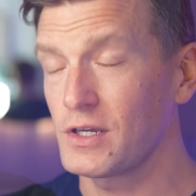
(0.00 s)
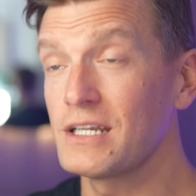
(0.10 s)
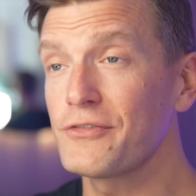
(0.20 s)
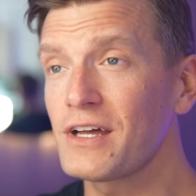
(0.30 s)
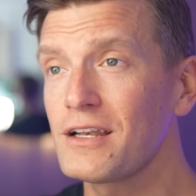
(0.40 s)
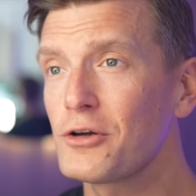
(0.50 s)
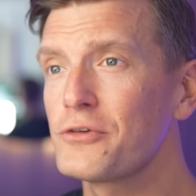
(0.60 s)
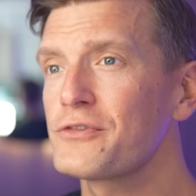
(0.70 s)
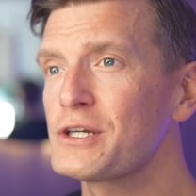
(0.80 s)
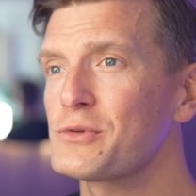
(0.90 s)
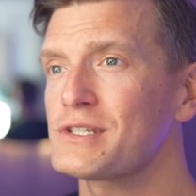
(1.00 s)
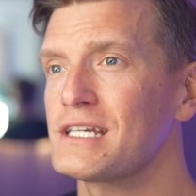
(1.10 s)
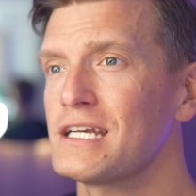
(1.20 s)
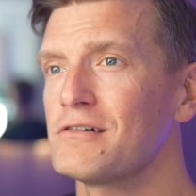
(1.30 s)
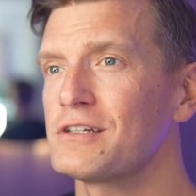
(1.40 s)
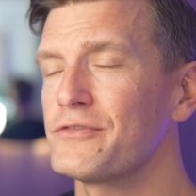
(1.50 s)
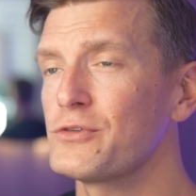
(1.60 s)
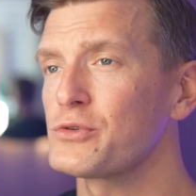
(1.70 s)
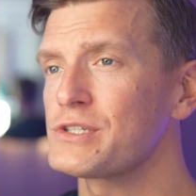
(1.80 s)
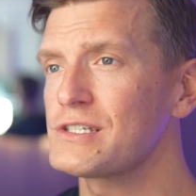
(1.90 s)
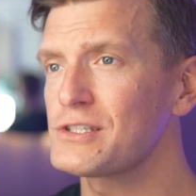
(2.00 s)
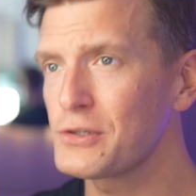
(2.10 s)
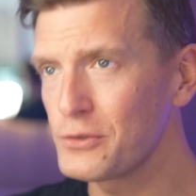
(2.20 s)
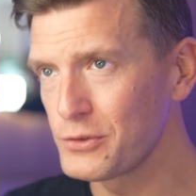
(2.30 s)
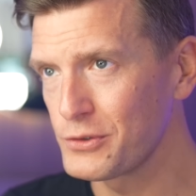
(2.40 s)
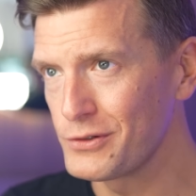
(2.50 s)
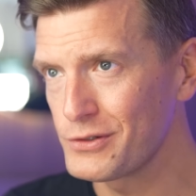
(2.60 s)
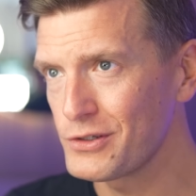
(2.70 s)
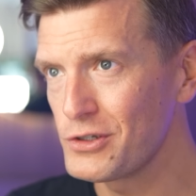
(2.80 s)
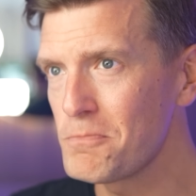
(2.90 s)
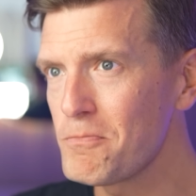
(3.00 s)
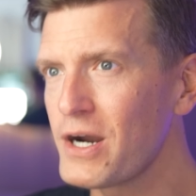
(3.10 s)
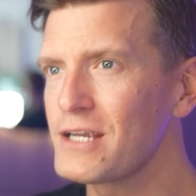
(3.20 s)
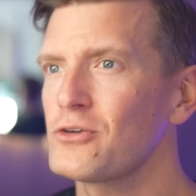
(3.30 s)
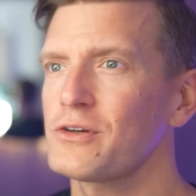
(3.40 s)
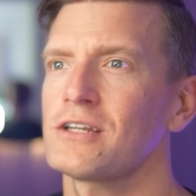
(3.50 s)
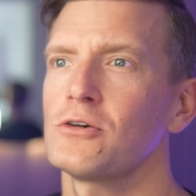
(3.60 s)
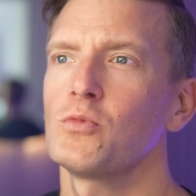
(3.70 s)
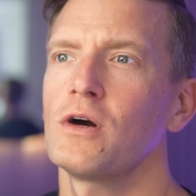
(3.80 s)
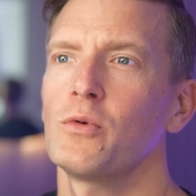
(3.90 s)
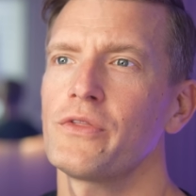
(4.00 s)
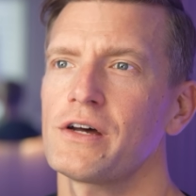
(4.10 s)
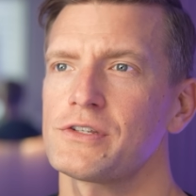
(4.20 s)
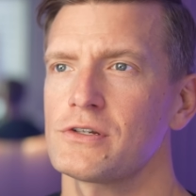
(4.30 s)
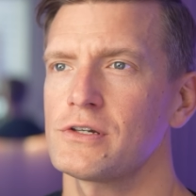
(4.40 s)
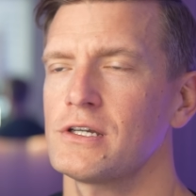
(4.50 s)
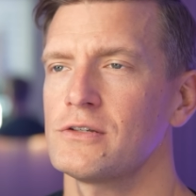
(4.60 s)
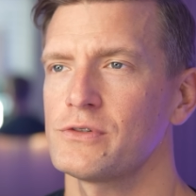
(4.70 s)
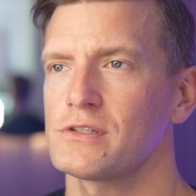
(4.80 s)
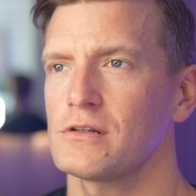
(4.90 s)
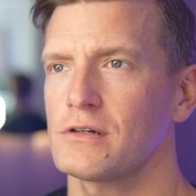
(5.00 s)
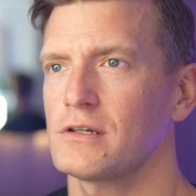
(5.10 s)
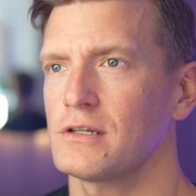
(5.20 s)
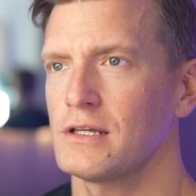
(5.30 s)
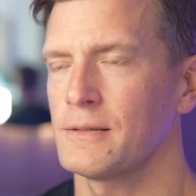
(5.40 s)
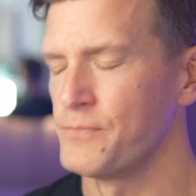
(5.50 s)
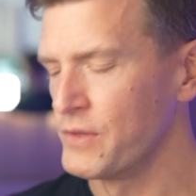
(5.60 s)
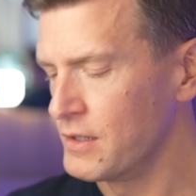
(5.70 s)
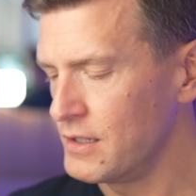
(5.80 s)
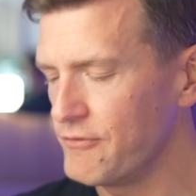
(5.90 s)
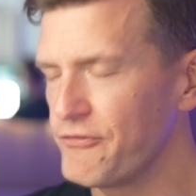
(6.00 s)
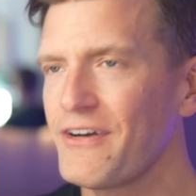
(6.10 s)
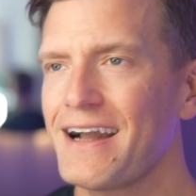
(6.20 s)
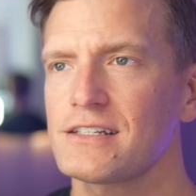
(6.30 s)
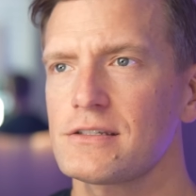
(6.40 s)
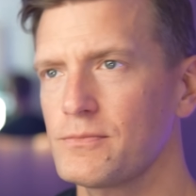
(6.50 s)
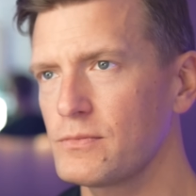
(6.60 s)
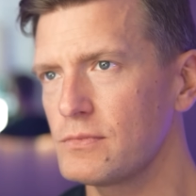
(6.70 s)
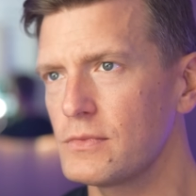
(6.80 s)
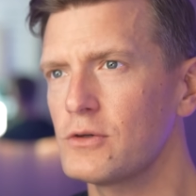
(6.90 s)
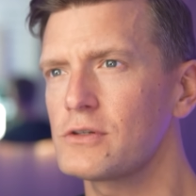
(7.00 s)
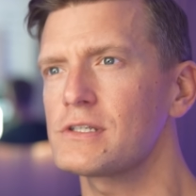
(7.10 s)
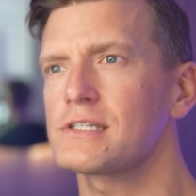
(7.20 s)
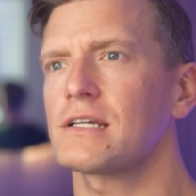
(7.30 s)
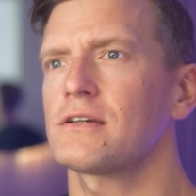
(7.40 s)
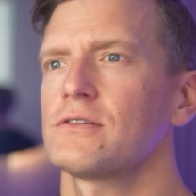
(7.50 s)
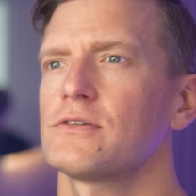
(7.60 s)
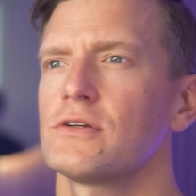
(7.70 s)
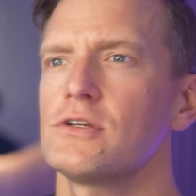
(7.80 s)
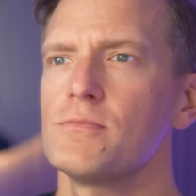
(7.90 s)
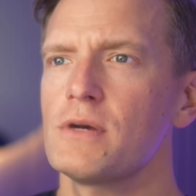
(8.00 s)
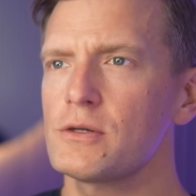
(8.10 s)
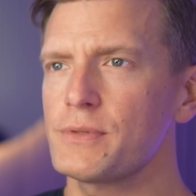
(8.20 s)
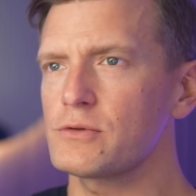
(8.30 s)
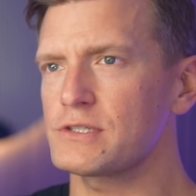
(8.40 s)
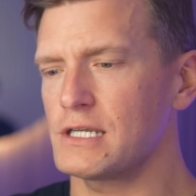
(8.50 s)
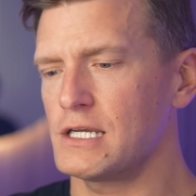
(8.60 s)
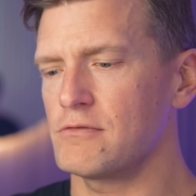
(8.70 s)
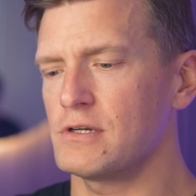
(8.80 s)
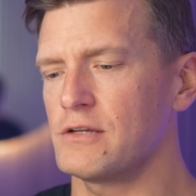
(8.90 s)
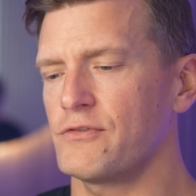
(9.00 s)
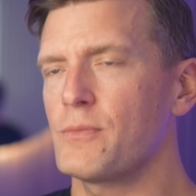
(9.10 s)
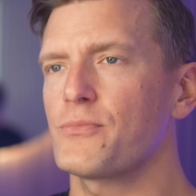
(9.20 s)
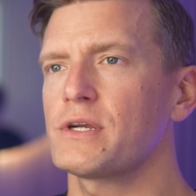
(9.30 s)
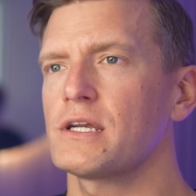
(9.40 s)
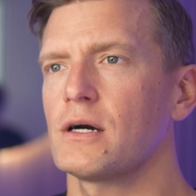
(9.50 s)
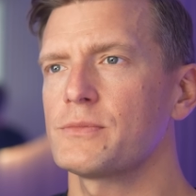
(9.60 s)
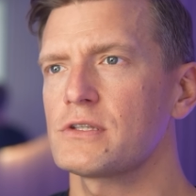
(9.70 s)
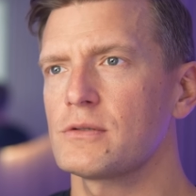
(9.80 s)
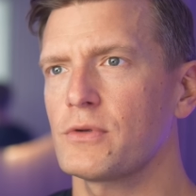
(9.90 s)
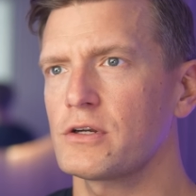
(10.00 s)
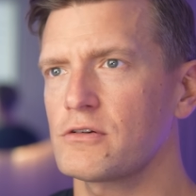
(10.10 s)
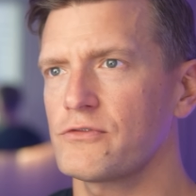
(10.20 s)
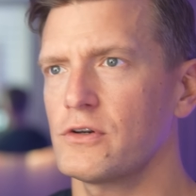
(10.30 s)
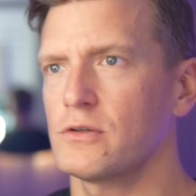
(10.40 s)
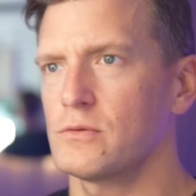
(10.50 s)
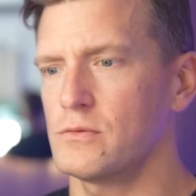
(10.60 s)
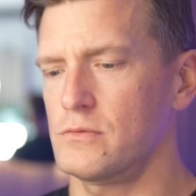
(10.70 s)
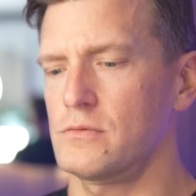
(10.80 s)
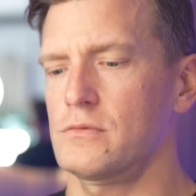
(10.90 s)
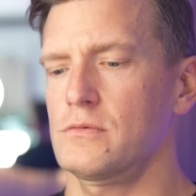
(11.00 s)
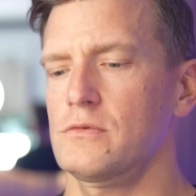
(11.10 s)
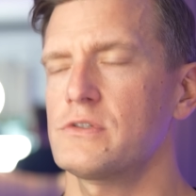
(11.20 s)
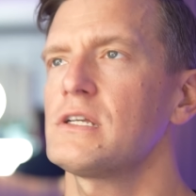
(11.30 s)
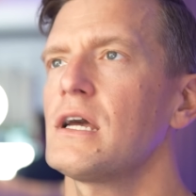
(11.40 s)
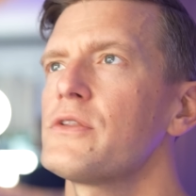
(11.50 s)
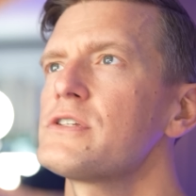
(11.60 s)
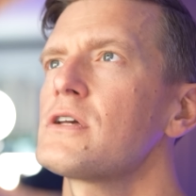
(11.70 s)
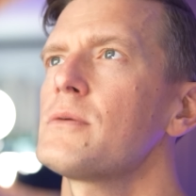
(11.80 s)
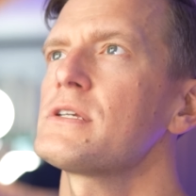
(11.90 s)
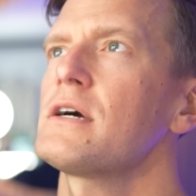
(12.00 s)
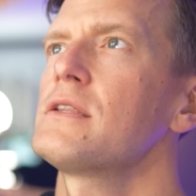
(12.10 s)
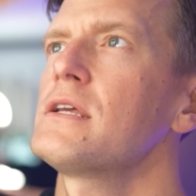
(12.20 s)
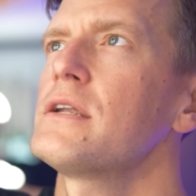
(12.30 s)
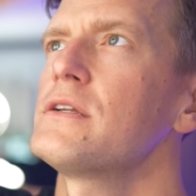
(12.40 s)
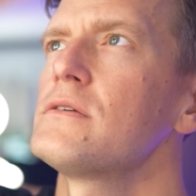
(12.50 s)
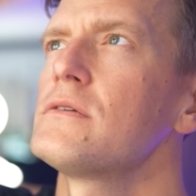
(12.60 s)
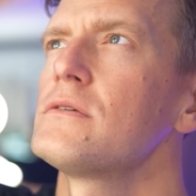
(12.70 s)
And if that low frequency hearing of yours is too good, you might not get on well with that circuit noise that I can hear. In fact, hold on a second, you might be able to hear it if I bring it up to the microphone. We'll see how this comes out in the edit.